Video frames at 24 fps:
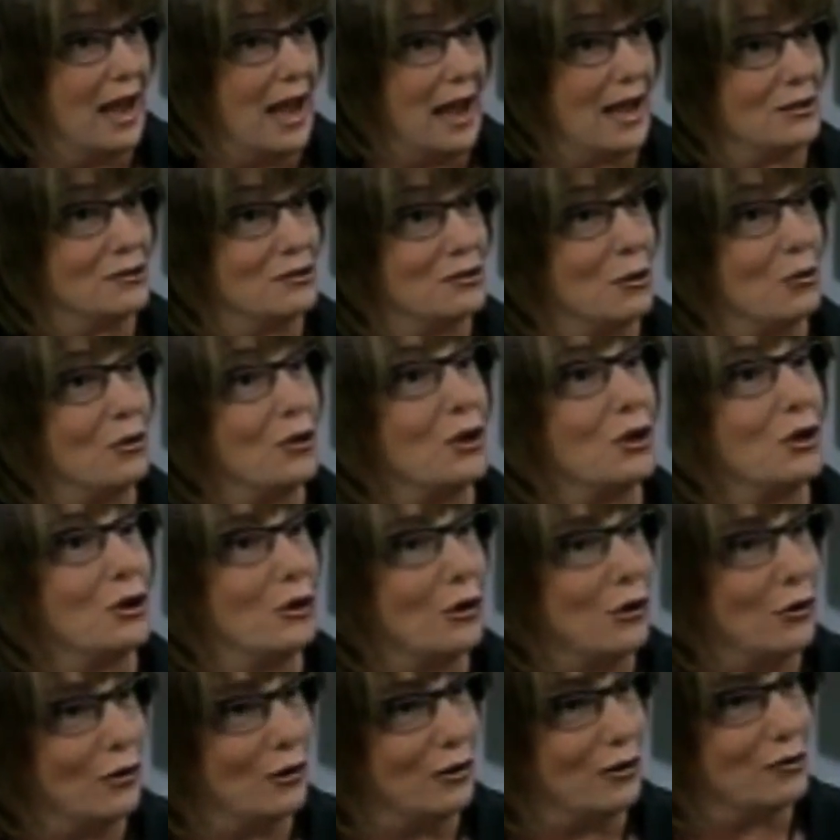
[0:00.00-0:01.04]
And so the
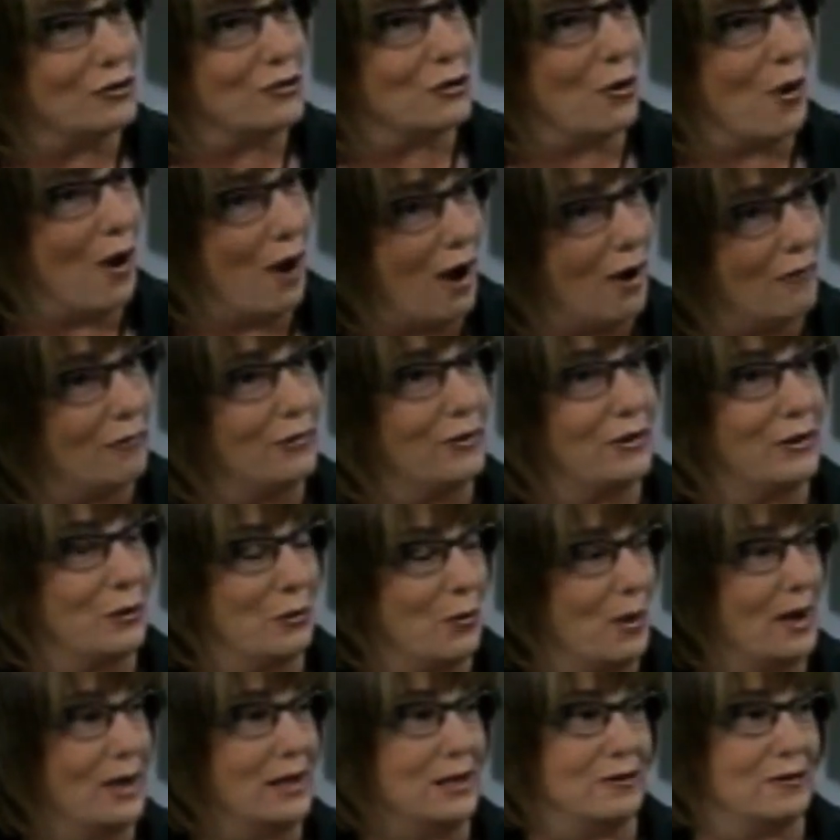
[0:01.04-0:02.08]
girls are often the
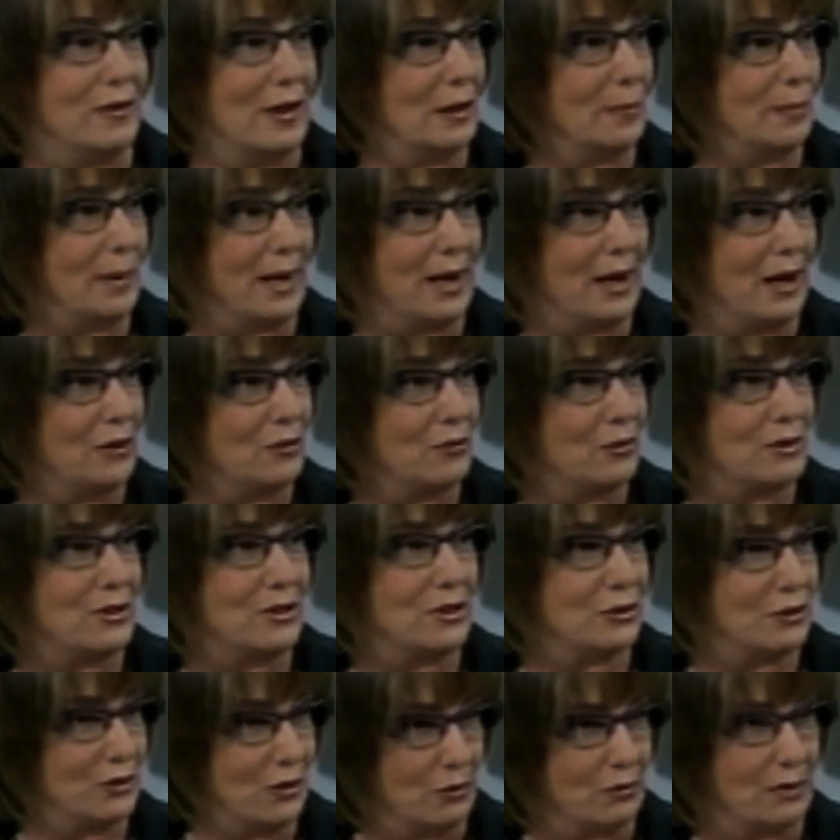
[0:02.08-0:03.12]
one in developing countries
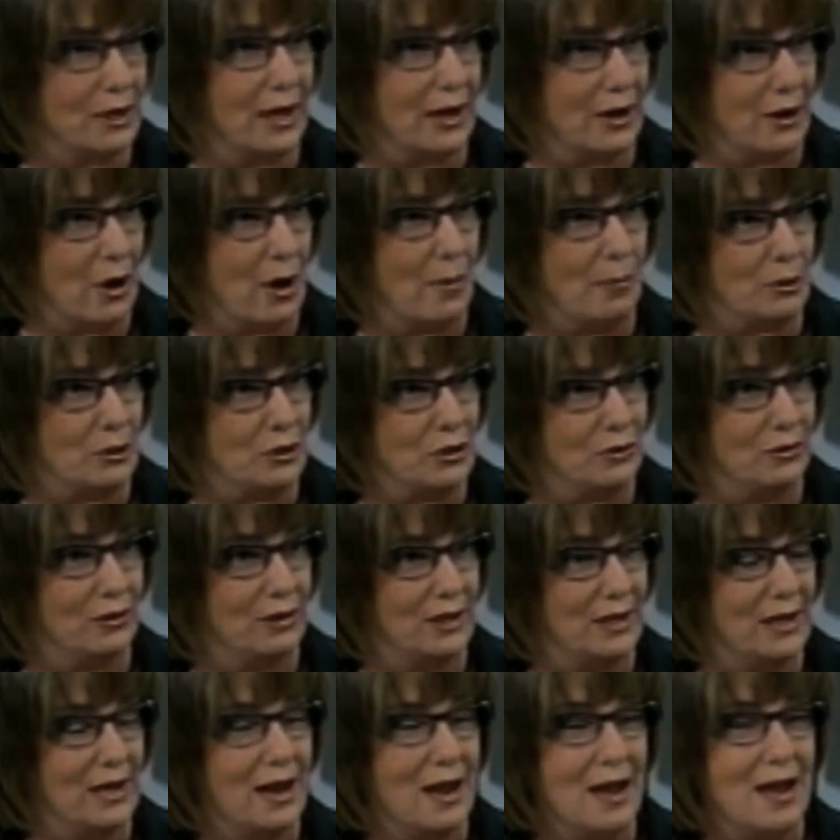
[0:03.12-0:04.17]
that don't get an
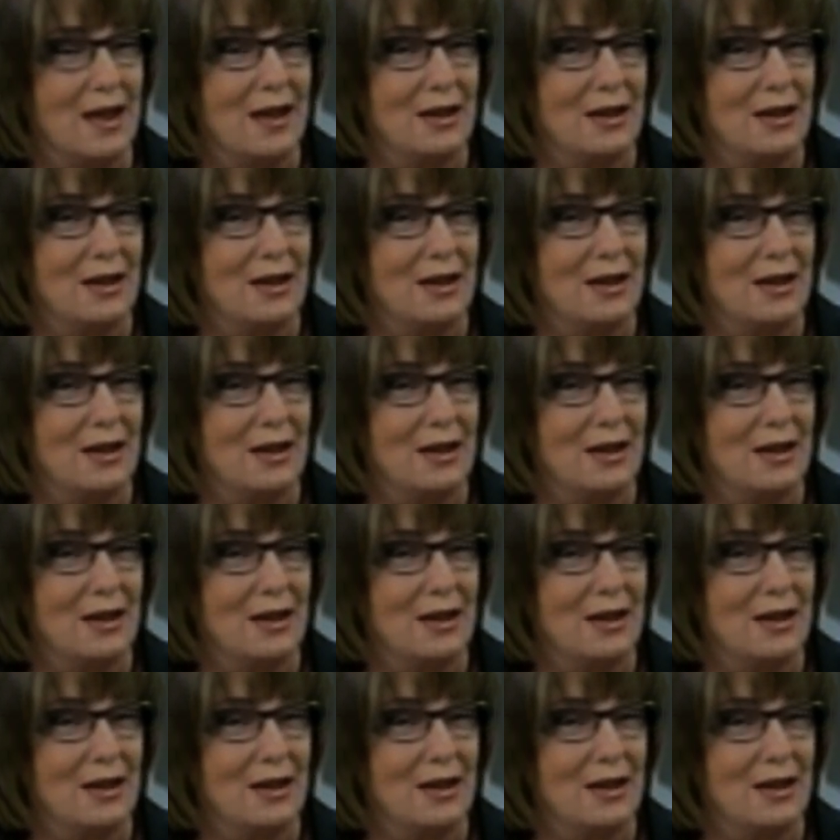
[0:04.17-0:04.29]
opportunity.